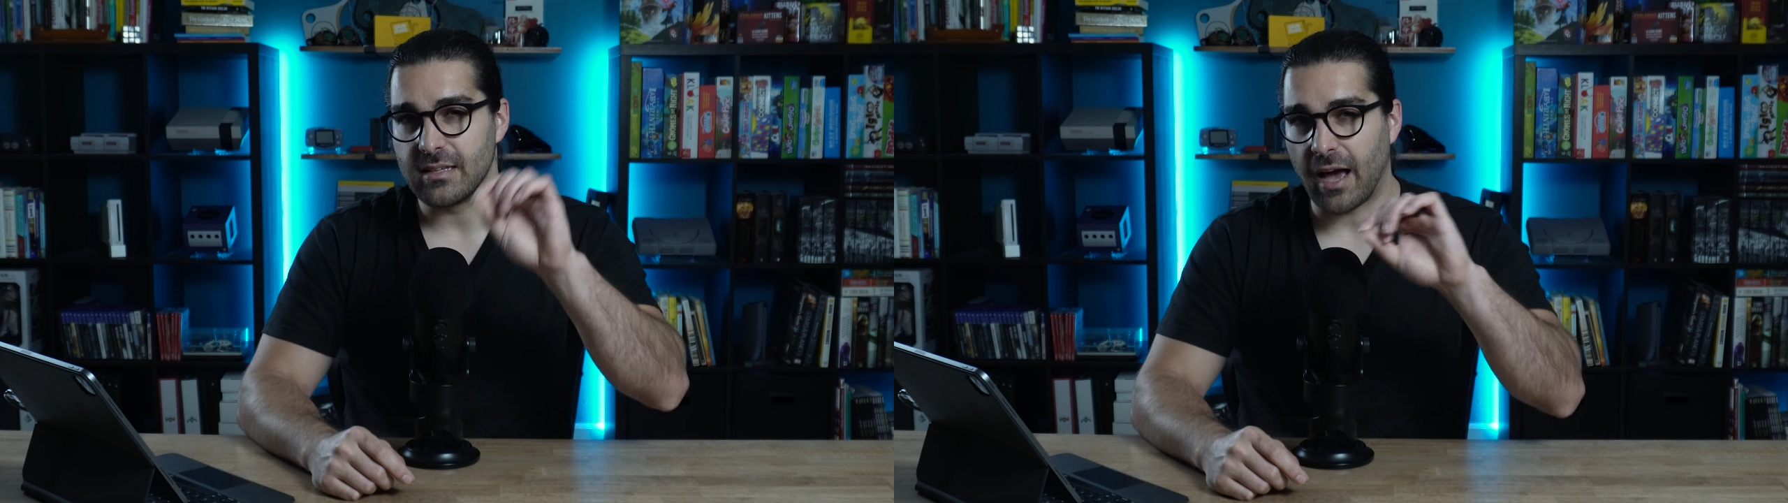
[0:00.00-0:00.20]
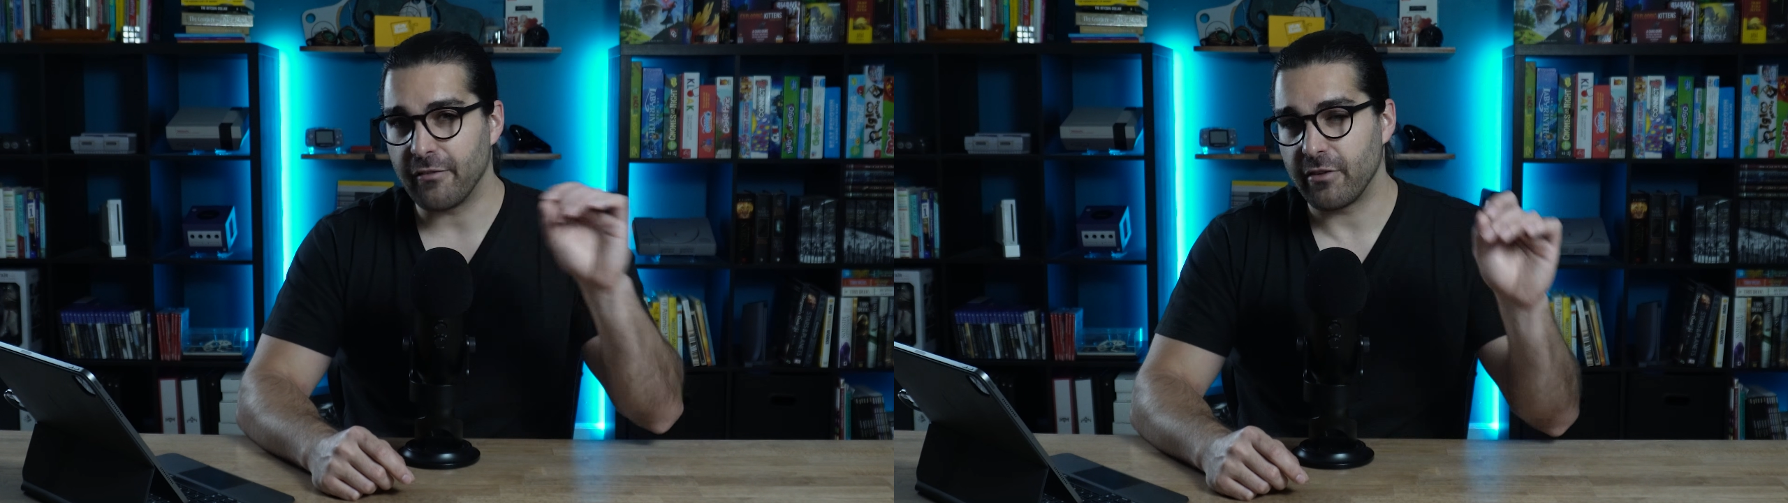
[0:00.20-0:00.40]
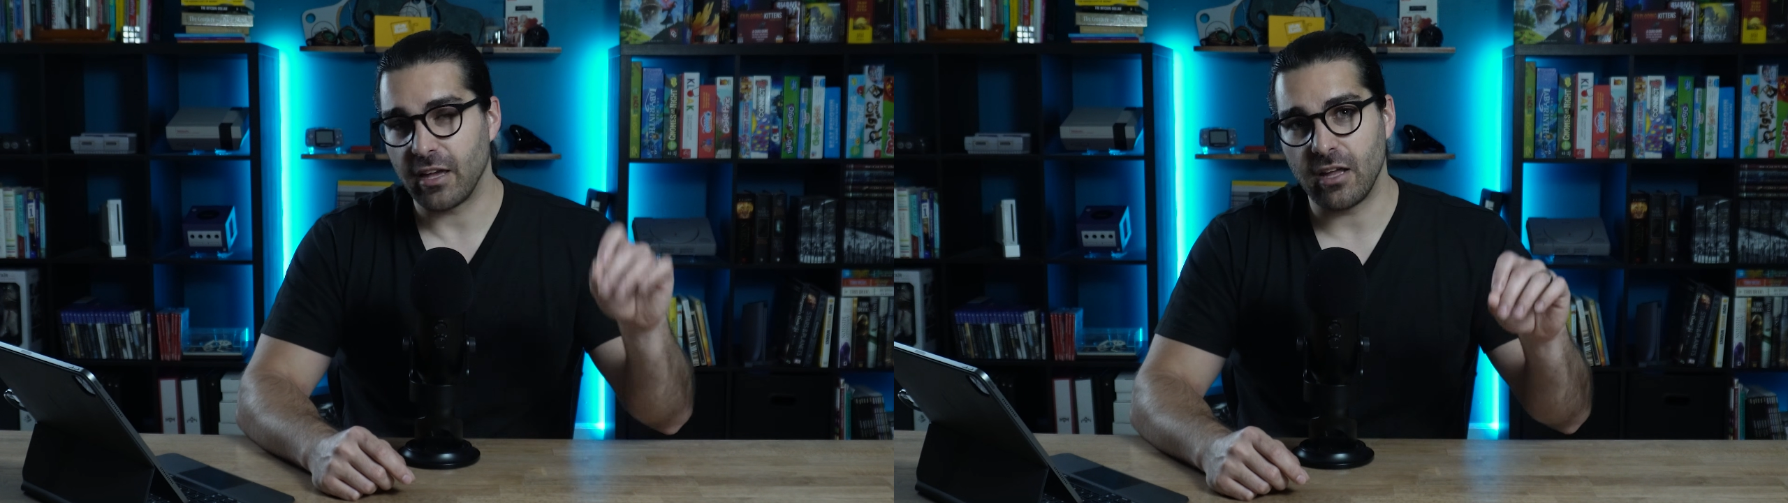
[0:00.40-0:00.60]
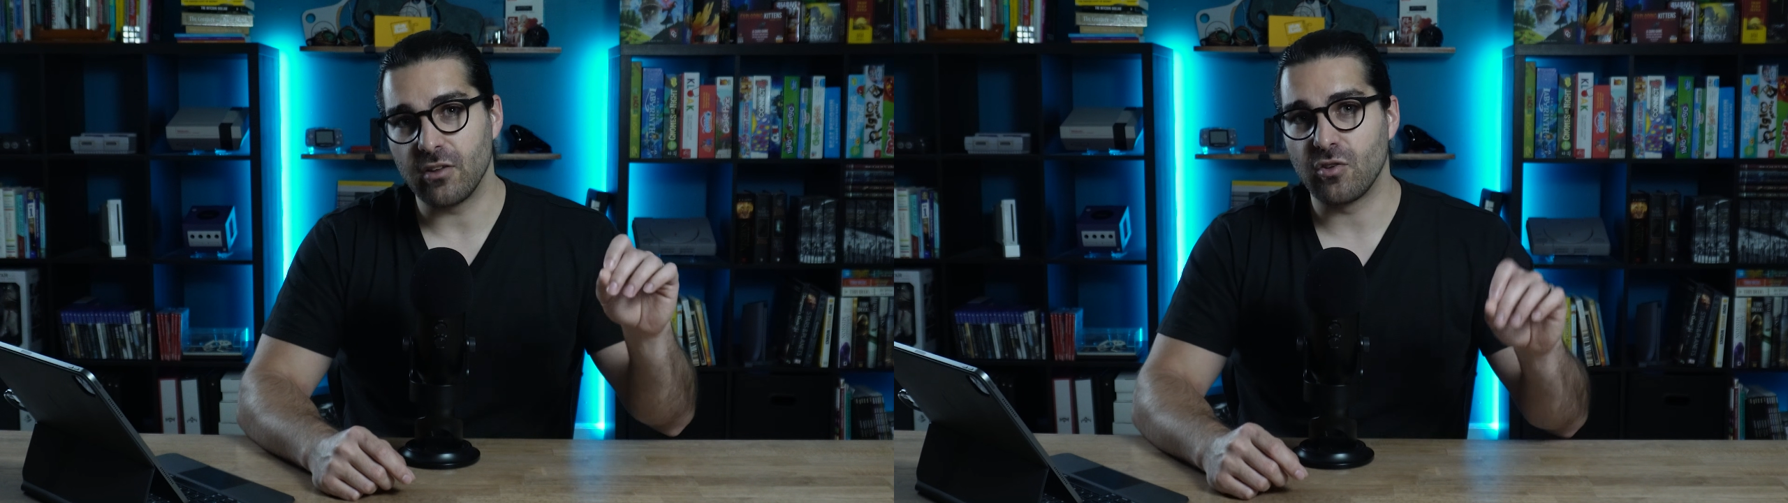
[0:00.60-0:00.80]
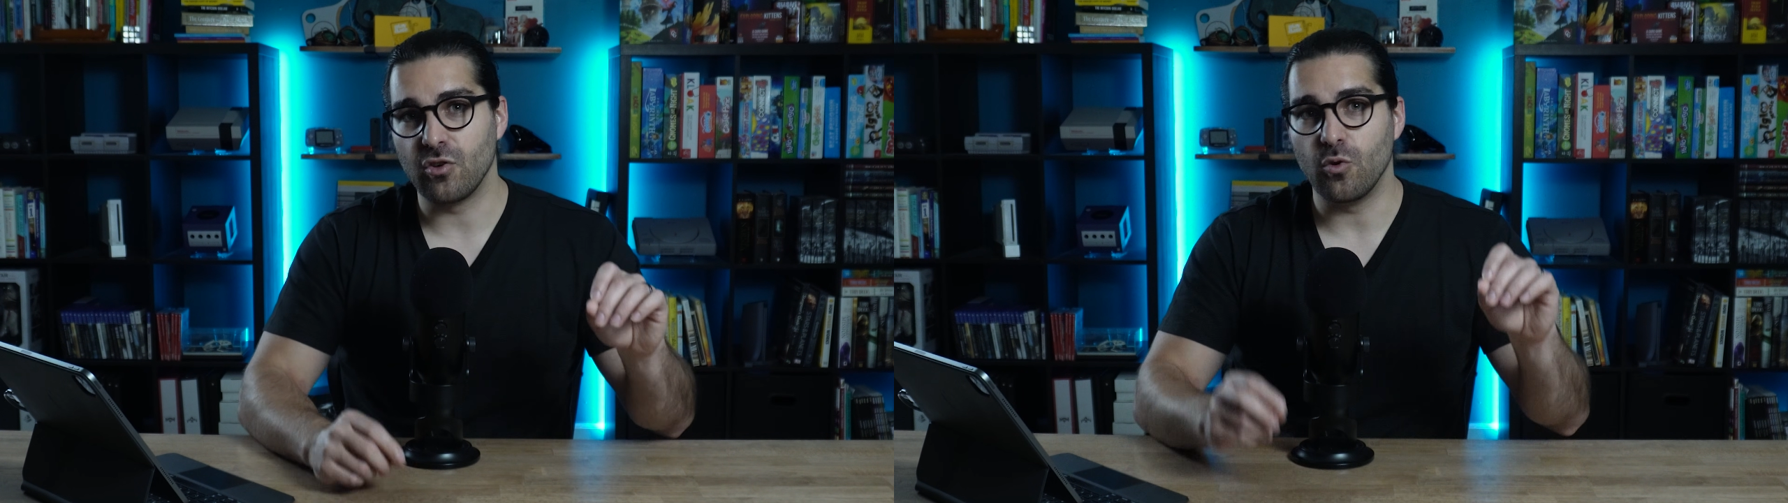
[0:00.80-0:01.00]
diving
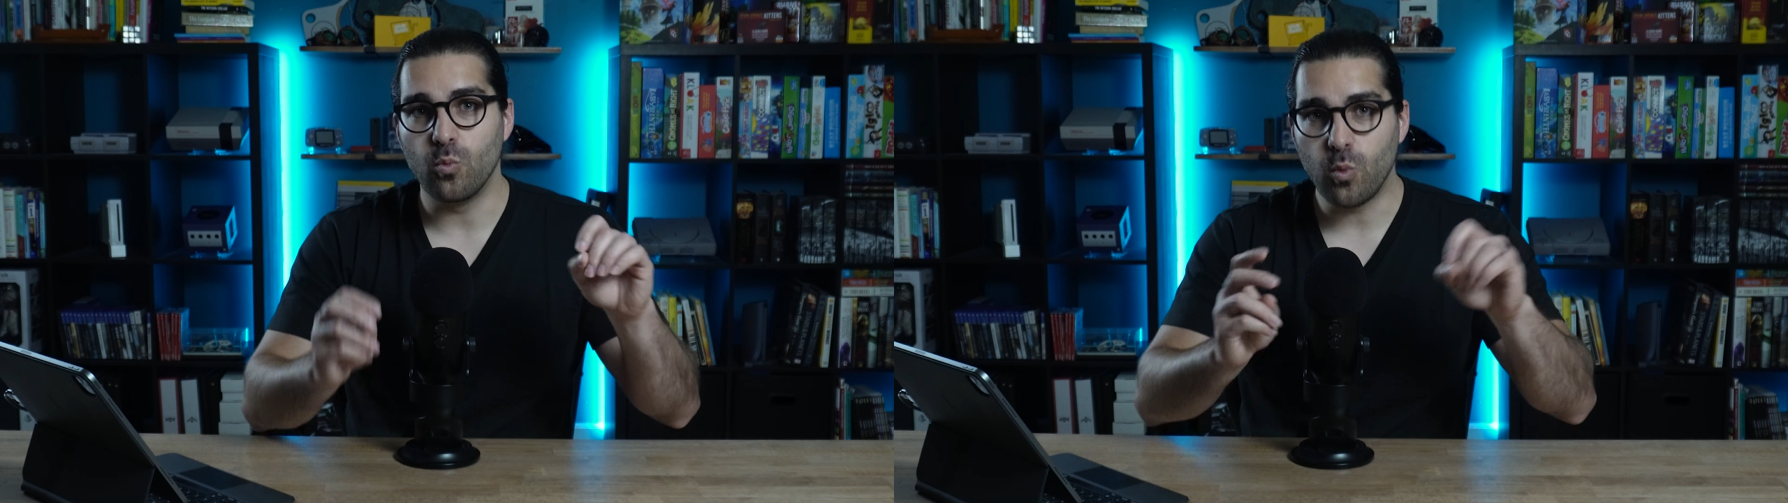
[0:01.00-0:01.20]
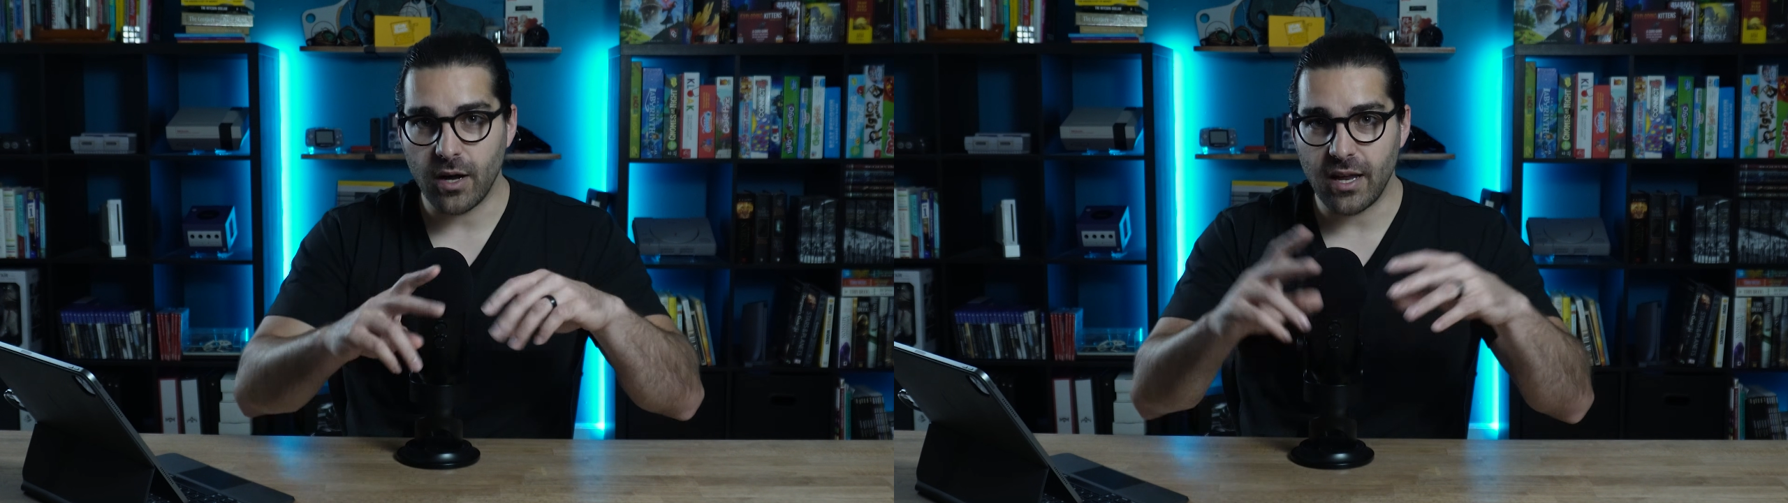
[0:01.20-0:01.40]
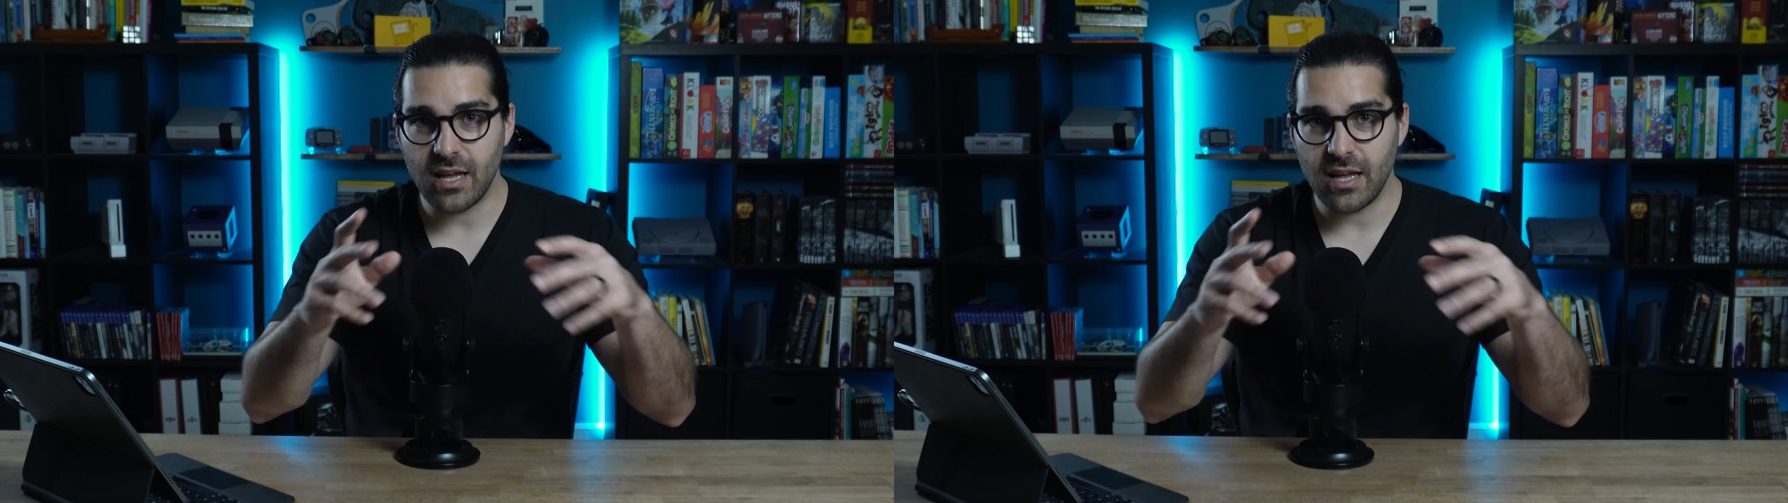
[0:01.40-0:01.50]
into what